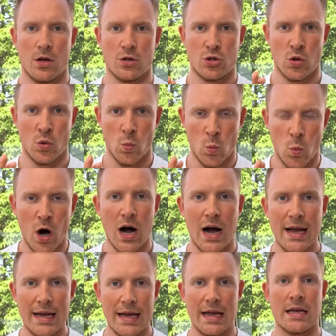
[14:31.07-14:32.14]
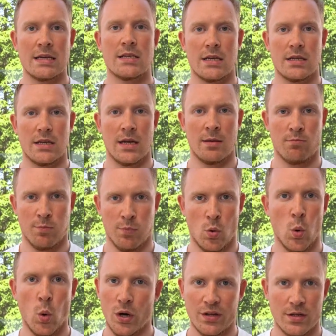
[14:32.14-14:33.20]
So why is it
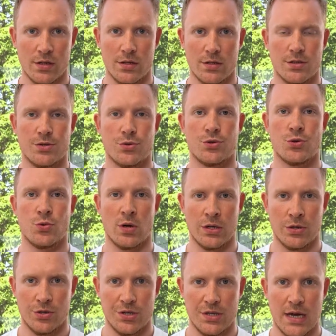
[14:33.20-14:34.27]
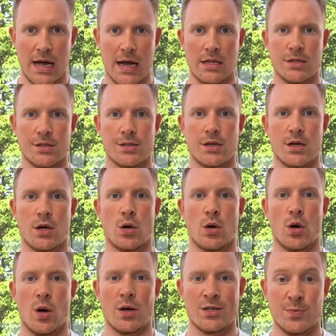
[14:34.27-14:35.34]
important to understand
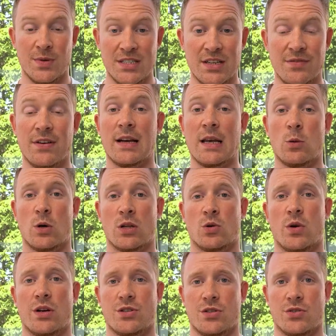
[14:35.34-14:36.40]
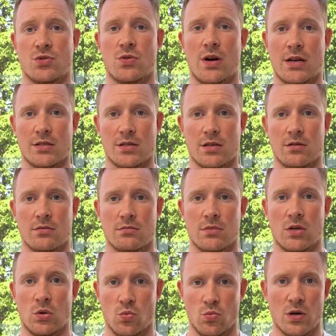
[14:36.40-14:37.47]
specifically what questions to ask?
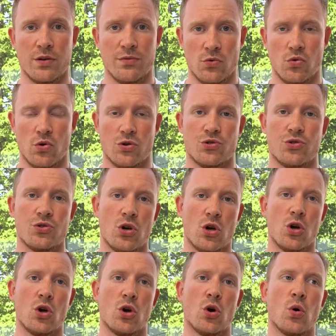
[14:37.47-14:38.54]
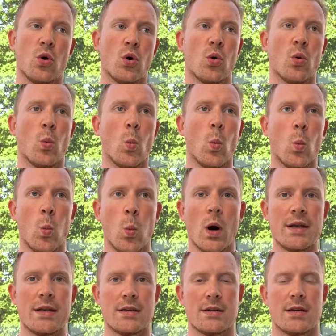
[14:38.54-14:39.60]
One, of course,
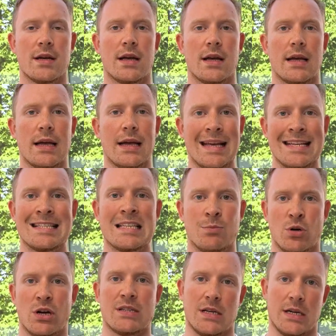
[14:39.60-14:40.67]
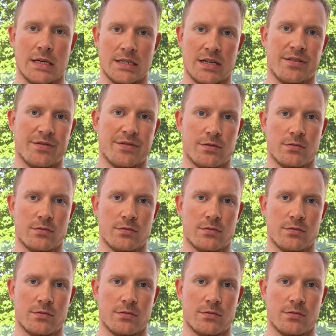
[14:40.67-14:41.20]
what is the pricing itself?